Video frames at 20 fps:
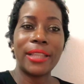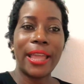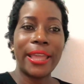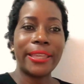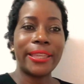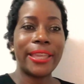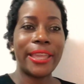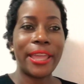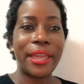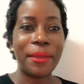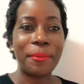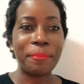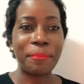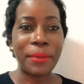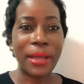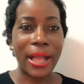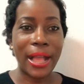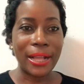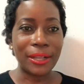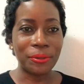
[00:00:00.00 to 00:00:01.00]
I came
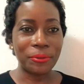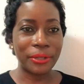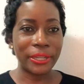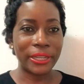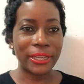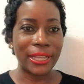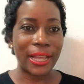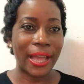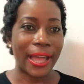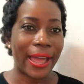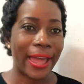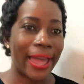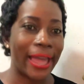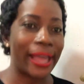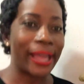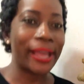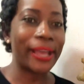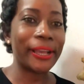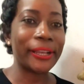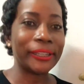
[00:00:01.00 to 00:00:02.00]
back with,
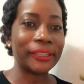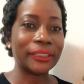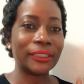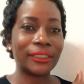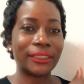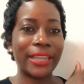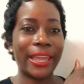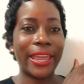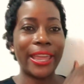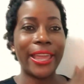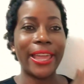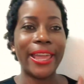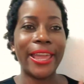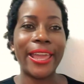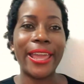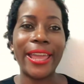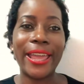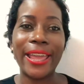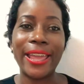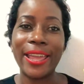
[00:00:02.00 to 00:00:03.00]
guys.
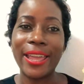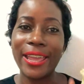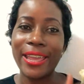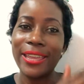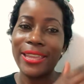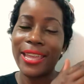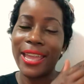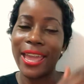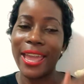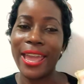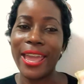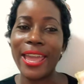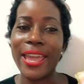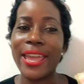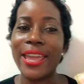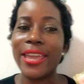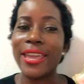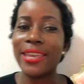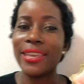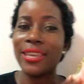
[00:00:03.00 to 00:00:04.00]
Hey,
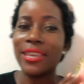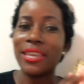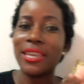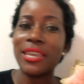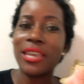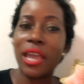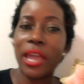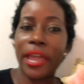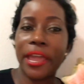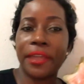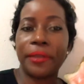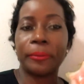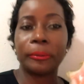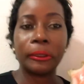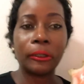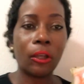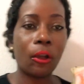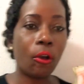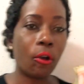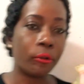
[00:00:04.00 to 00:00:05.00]
hey, hey.
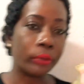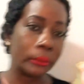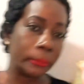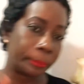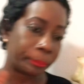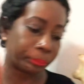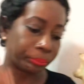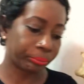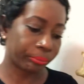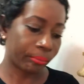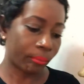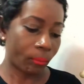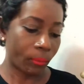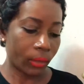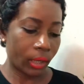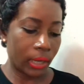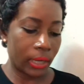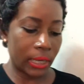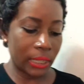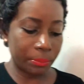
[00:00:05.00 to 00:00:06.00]
Oh,
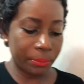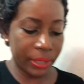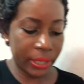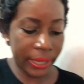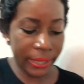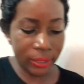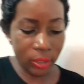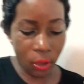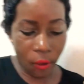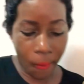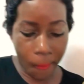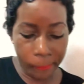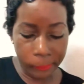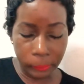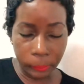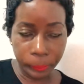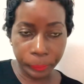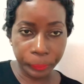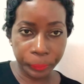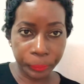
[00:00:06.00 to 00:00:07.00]
let me get
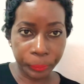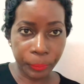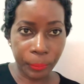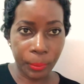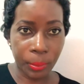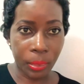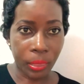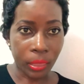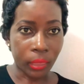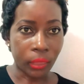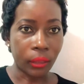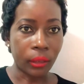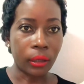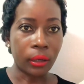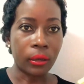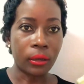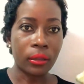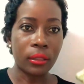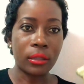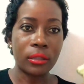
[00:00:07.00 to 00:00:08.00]
um
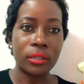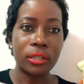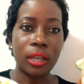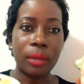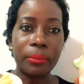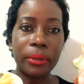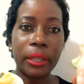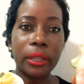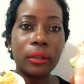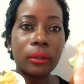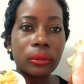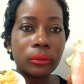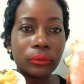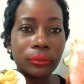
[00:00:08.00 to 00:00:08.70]
thumbnail.